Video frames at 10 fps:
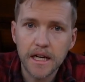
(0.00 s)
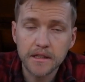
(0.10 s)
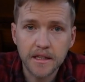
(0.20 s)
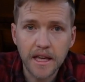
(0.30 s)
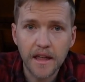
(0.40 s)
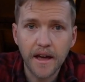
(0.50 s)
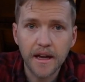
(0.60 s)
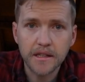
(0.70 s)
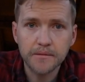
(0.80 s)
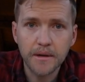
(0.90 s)
to get
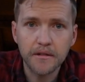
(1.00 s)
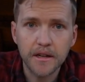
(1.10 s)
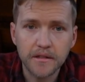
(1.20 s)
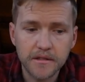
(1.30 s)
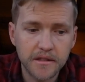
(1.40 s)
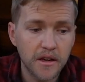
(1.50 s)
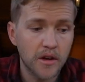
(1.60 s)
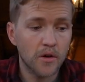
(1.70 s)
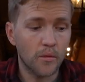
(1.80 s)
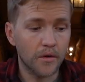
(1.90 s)
that experience.
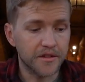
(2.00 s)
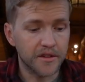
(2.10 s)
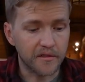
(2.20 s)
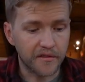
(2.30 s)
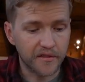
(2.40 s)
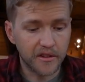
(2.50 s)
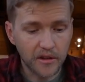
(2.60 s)
Once you've